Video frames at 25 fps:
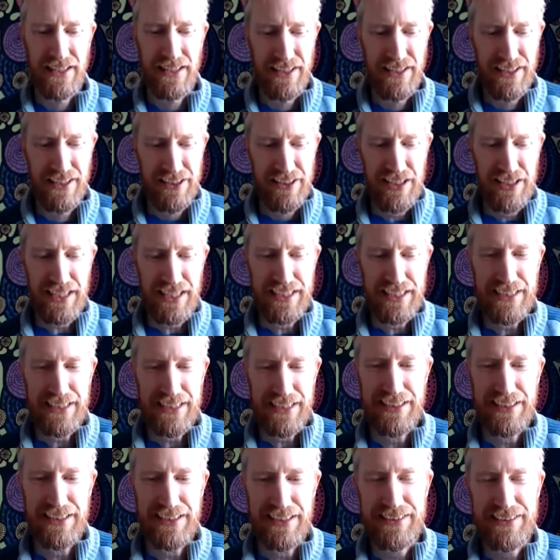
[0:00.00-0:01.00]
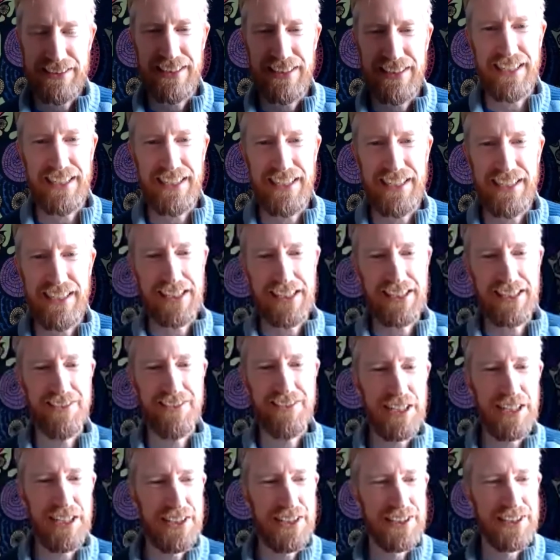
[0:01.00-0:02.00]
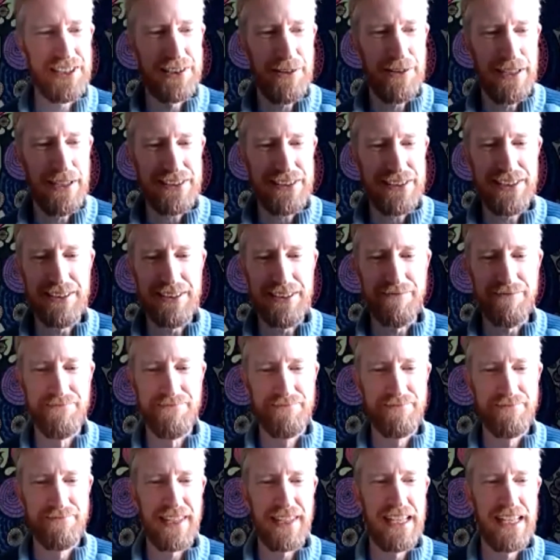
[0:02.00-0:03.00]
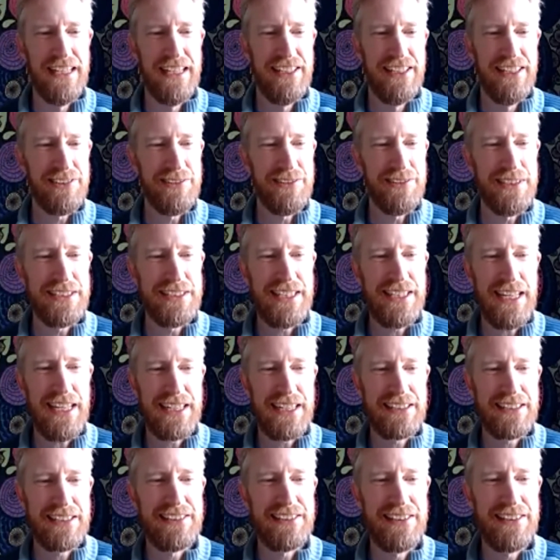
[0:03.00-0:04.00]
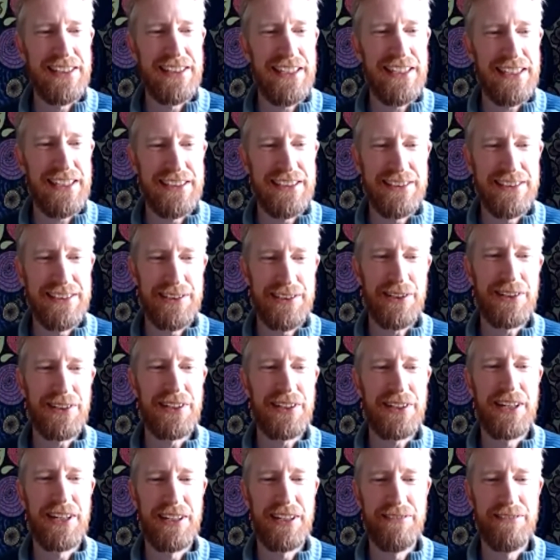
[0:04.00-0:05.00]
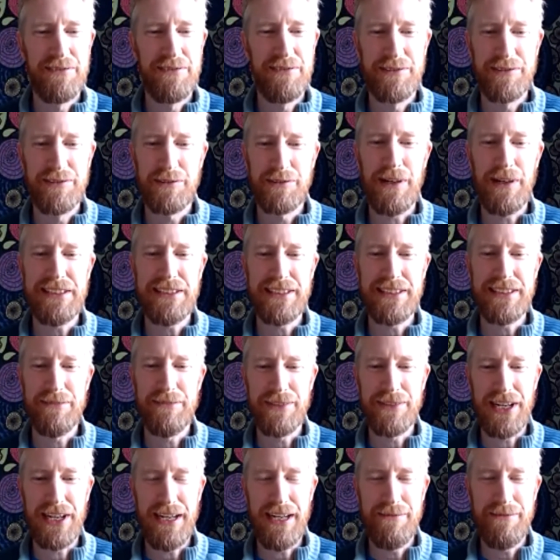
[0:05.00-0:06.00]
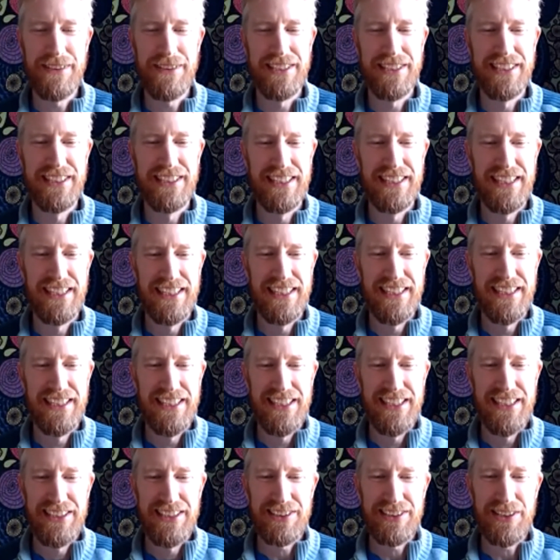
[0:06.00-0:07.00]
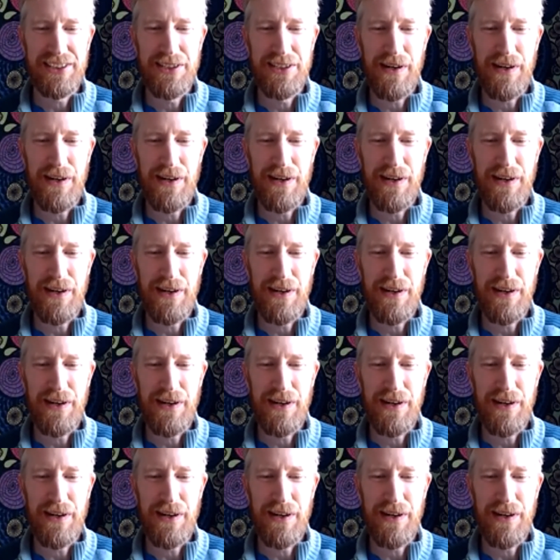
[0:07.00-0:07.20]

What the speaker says: Yeah, that is a very good question. So it took quite some time. So